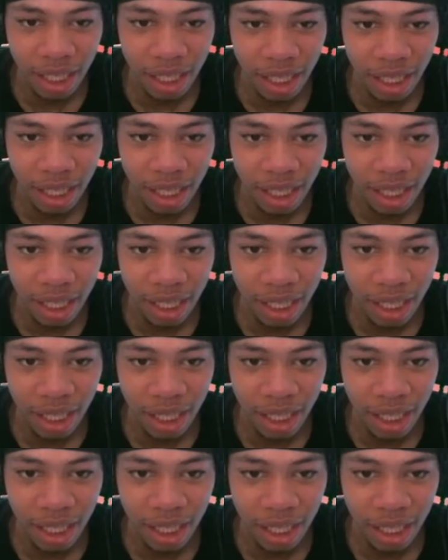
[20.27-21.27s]

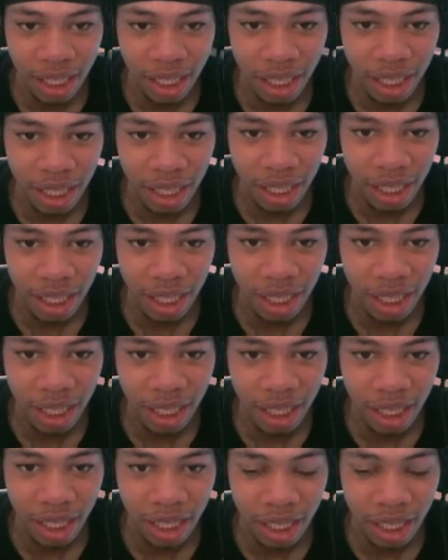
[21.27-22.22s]
No one is speaking in this clip.